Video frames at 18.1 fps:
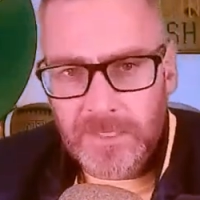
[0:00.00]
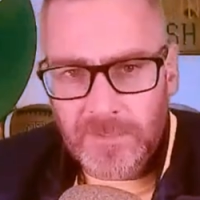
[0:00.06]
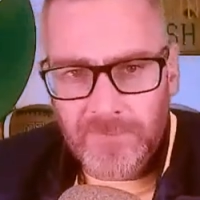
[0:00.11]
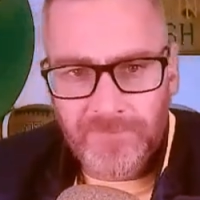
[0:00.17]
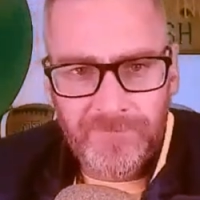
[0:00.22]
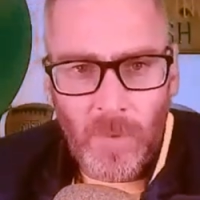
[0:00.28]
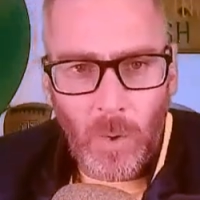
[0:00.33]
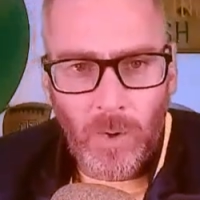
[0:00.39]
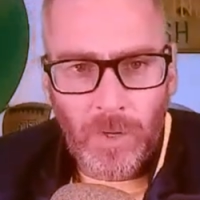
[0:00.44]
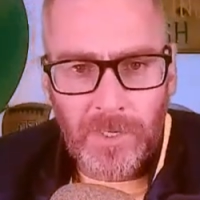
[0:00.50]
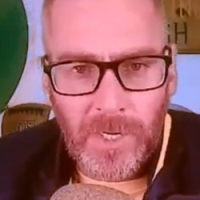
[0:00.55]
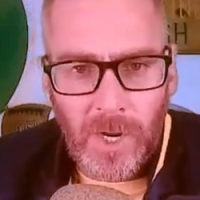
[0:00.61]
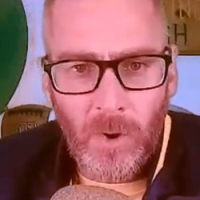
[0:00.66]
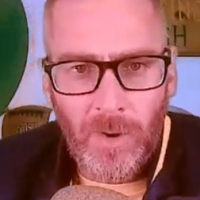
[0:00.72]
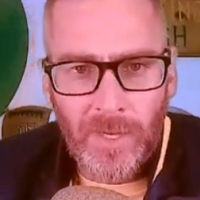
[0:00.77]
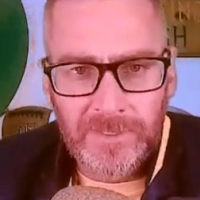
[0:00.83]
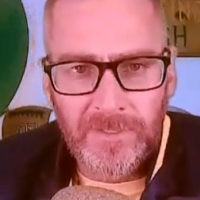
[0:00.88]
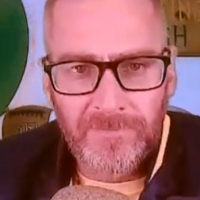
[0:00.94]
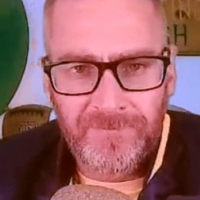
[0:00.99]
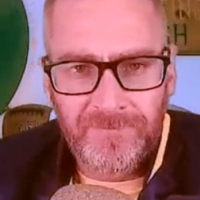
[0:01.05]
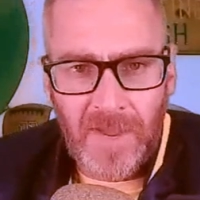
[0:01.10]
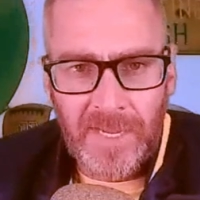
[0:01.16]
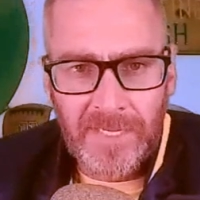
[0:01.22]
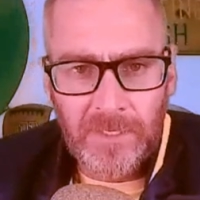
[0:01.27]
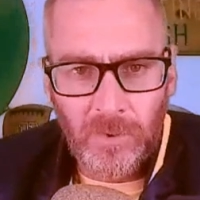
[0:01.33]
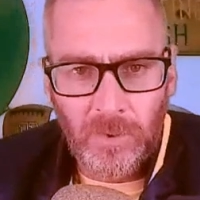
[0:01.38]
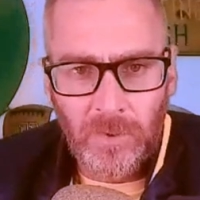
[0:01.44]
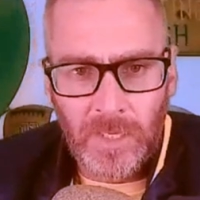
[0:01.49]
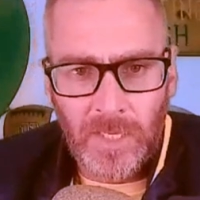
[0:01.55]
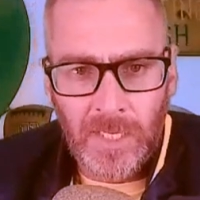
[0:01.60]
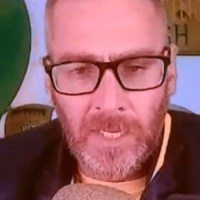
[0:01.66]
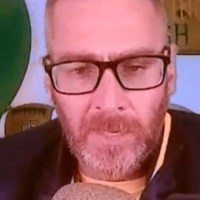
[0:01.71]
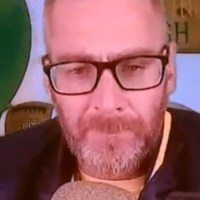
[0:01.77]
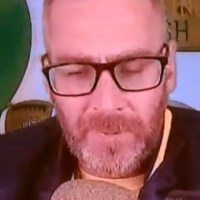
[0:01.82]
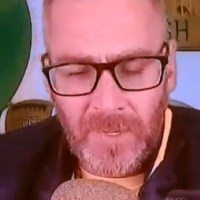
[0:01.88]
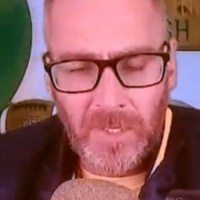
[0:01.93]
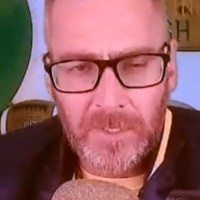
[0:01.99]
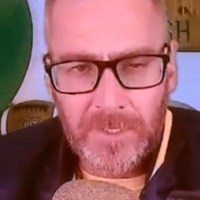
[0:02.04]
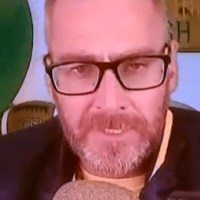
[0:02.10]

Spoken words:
to 4-0 on the final part